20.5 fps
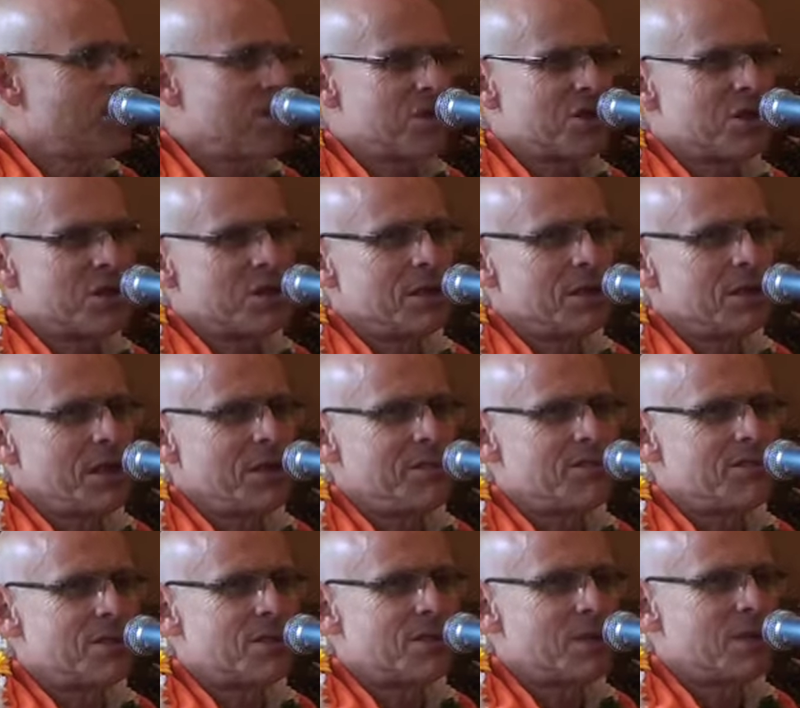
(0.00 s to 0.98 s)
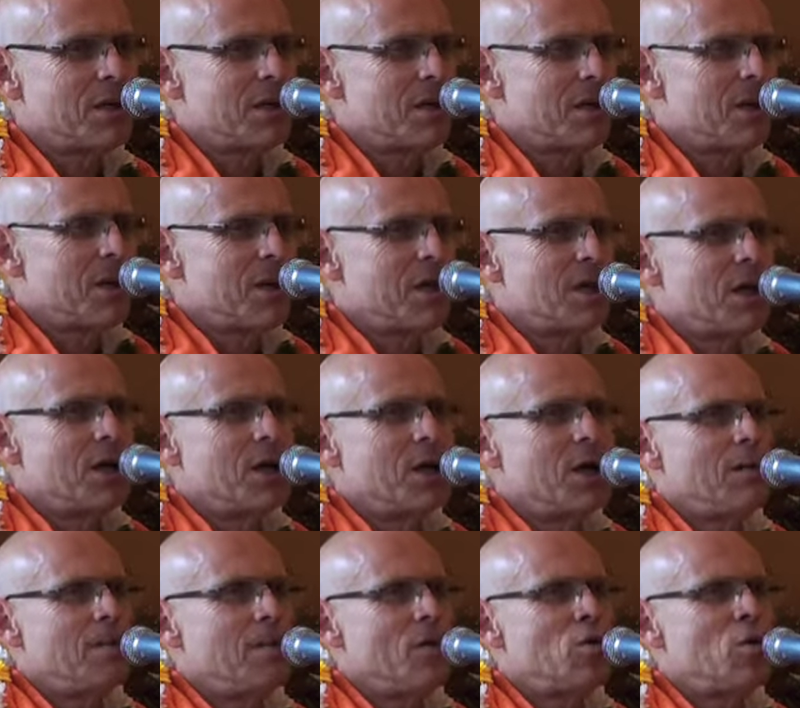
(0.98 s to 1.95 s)
person named
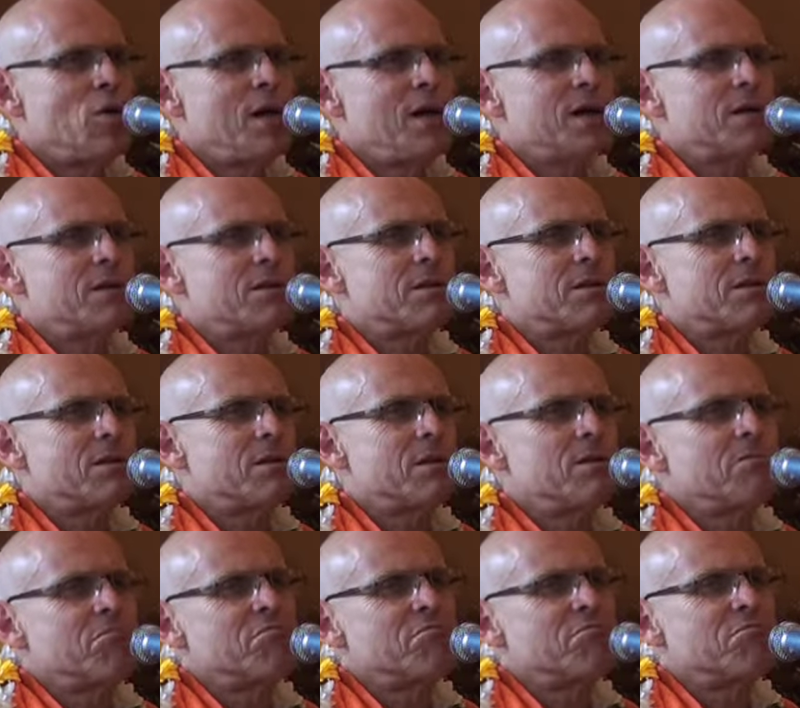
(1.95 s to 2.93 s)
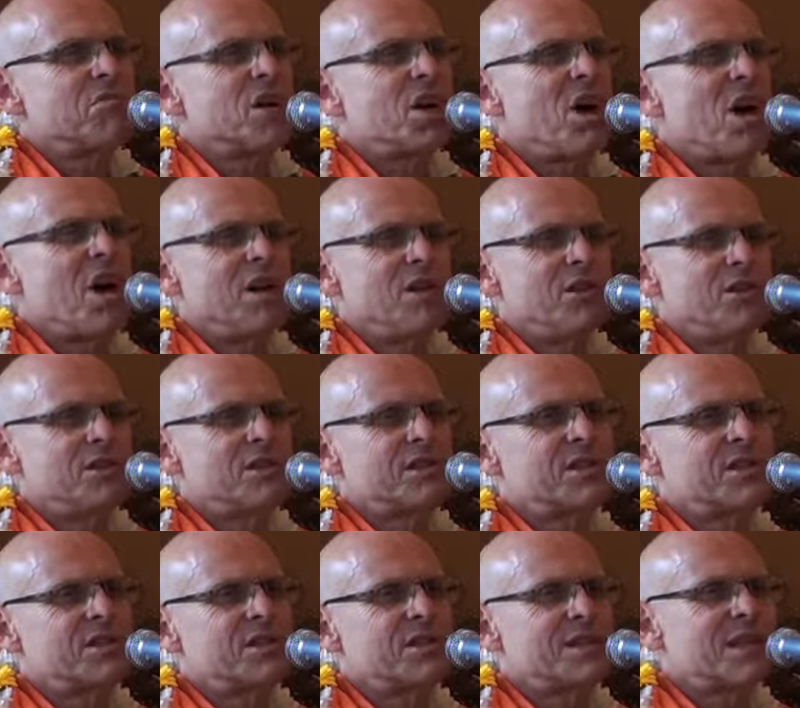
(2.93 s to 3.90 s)
uh, who had
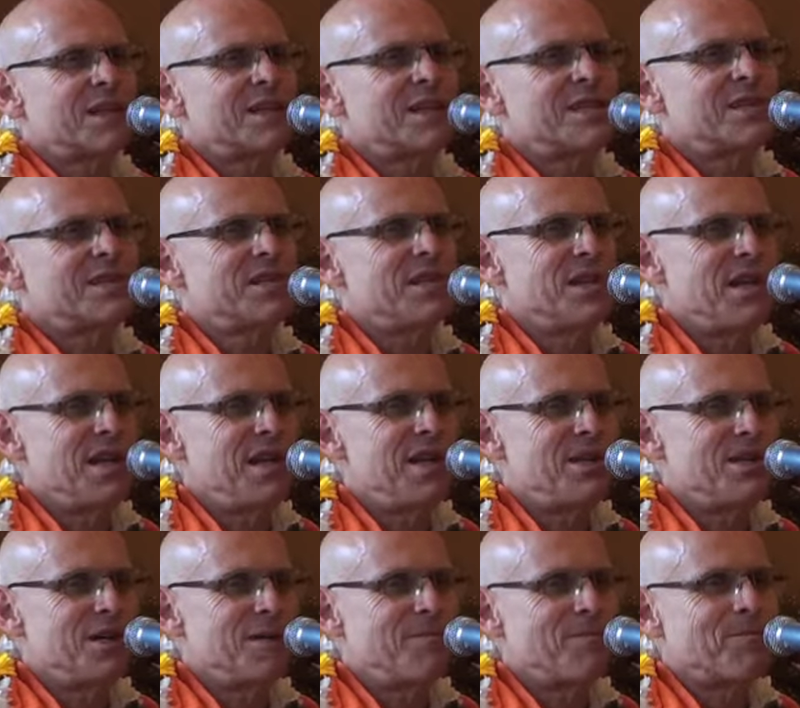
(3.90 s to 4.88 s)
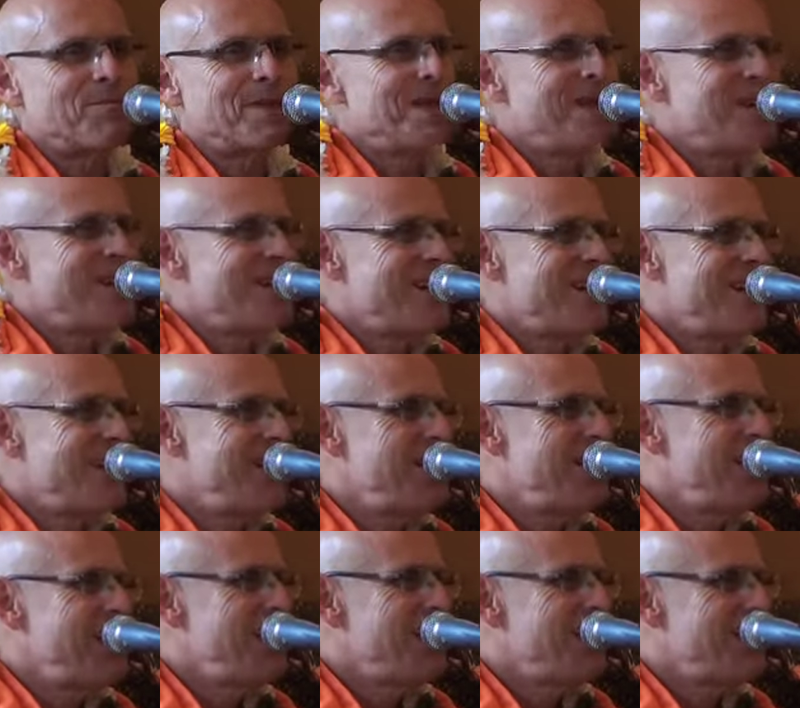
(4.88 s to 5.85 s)
Carlos Castaneda, and
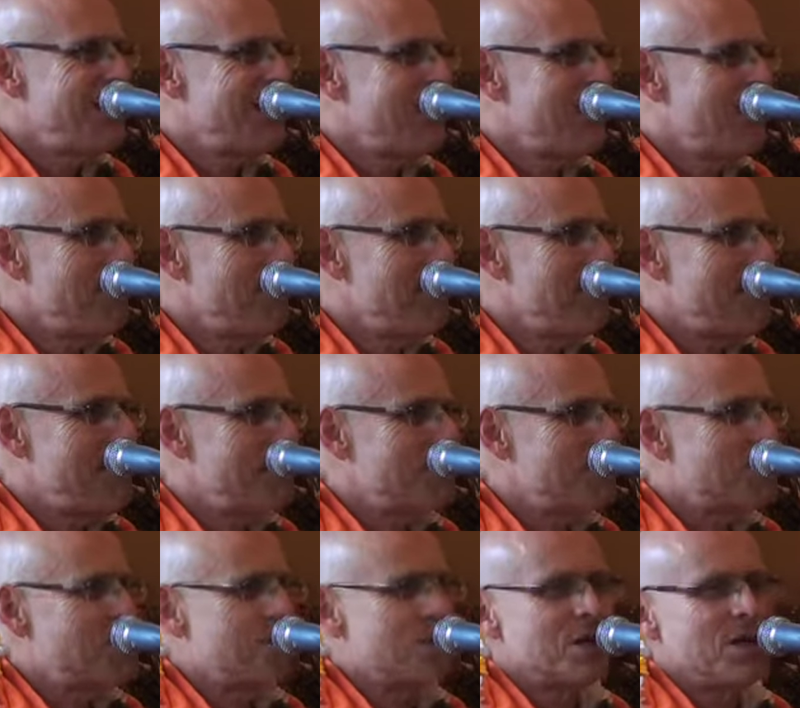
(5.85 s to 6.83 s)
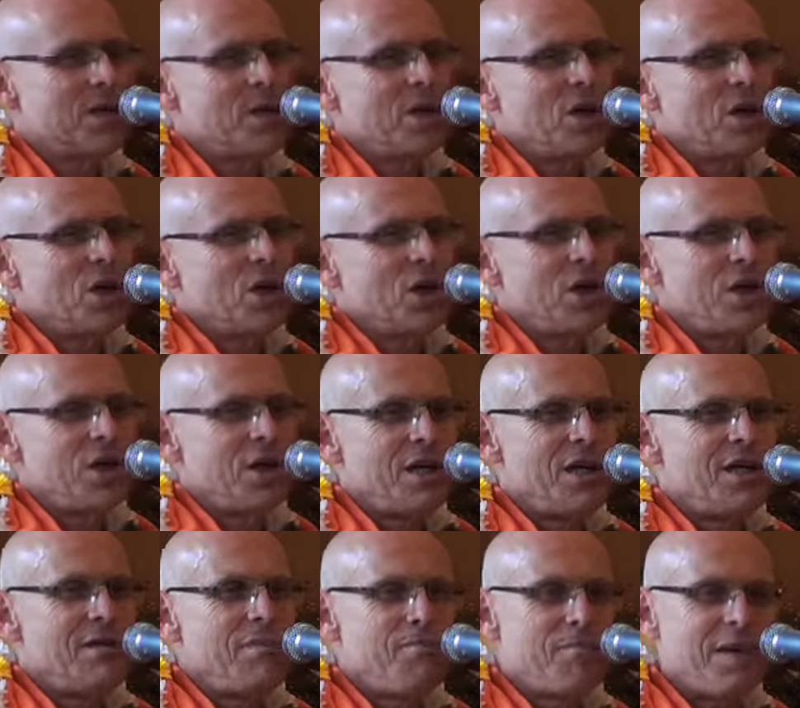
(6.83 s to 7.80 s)
he had met
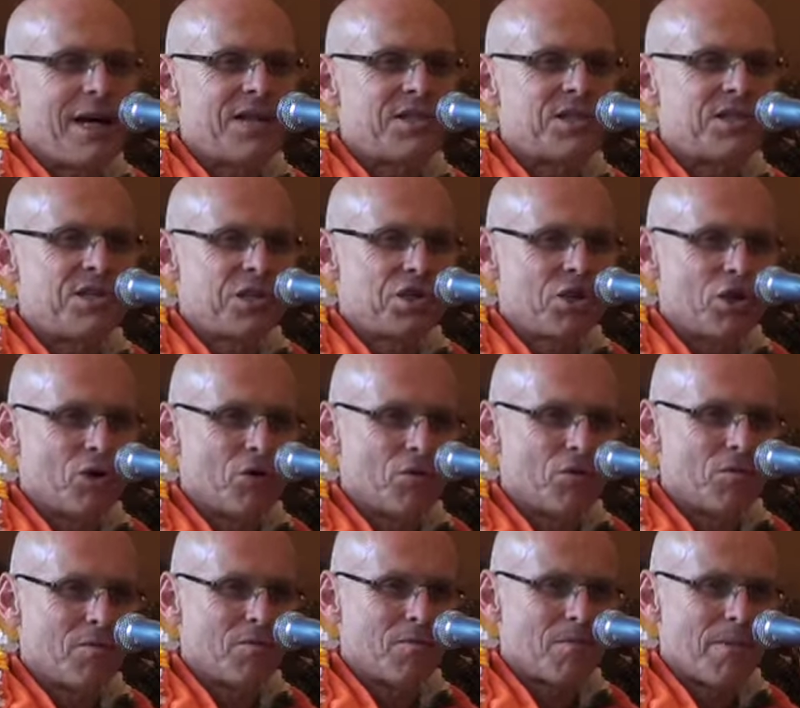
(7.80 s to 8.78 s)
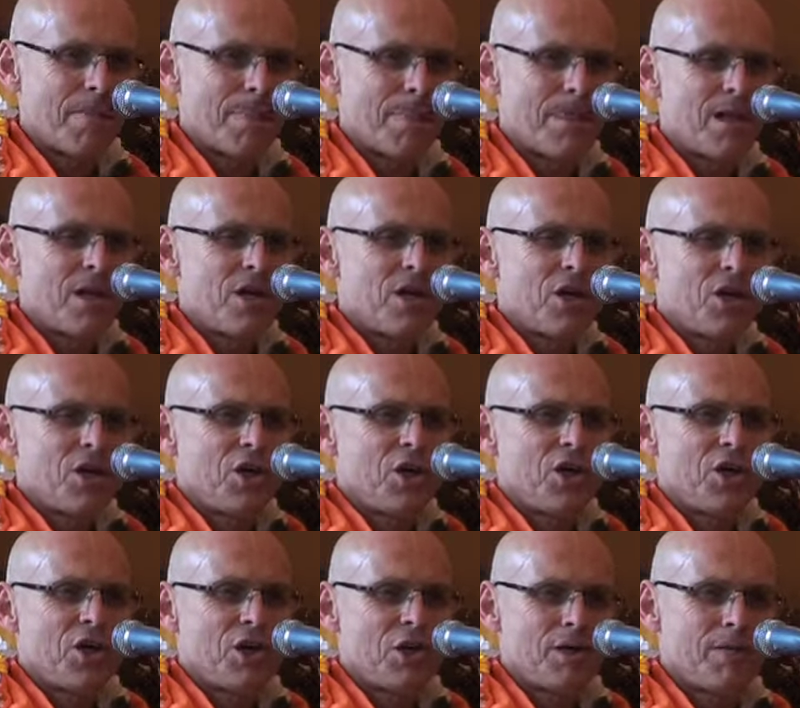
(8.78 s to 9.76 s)
in Mexico
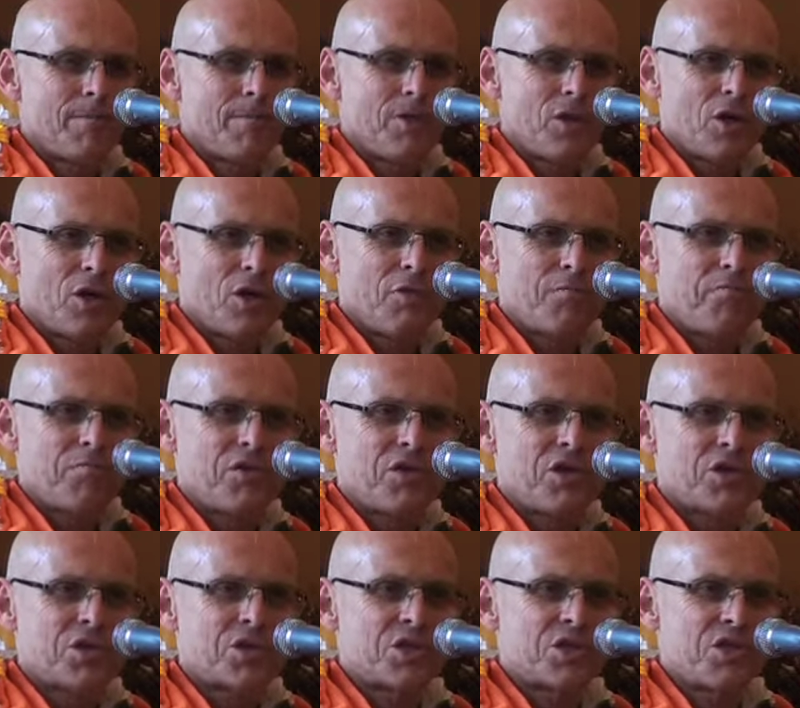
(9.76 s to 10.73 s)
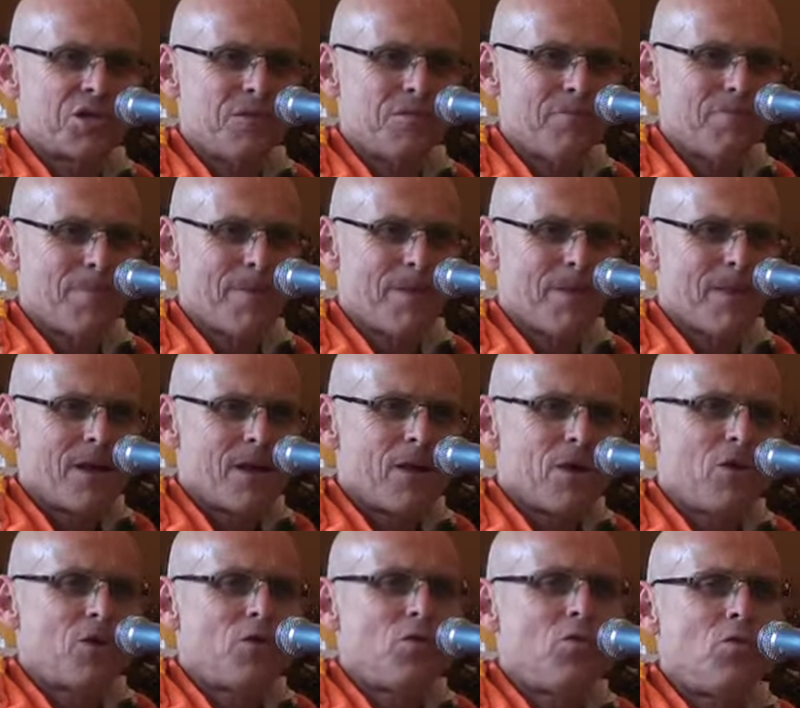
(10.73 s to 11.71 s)
uh, a person
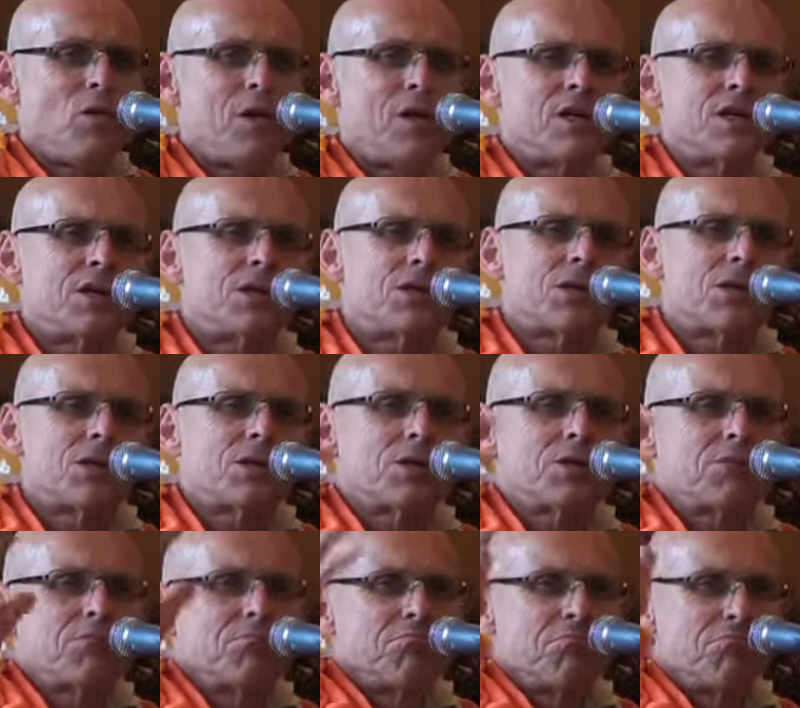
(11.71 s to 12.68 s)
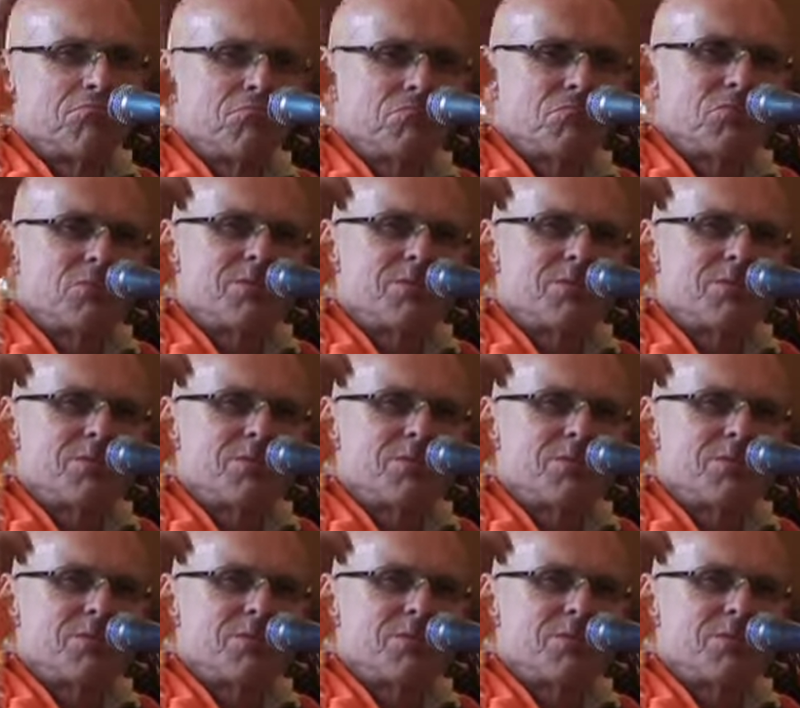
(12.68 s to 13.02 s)
who was